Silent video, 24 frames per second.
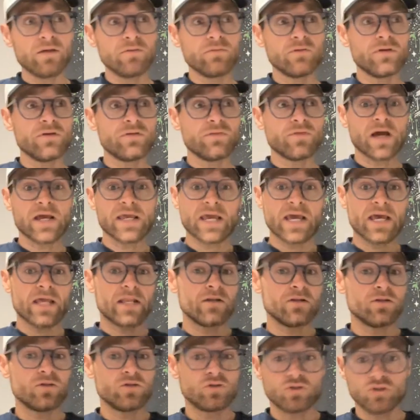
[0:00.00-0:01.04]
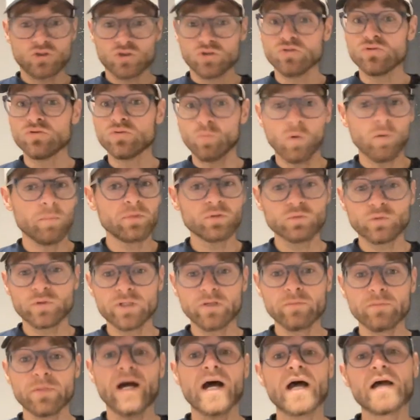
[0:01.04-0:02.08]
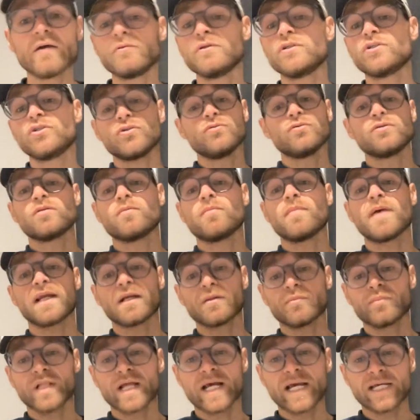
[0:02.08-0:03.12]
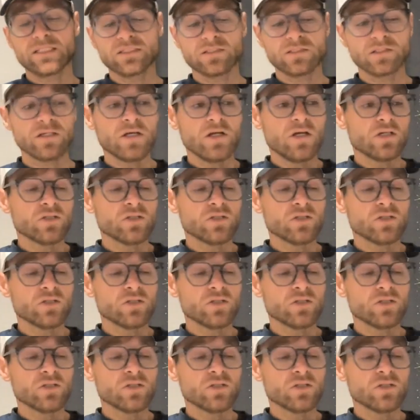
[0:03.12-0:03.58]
If I had to choose one between them, I would choose the Mega Blast.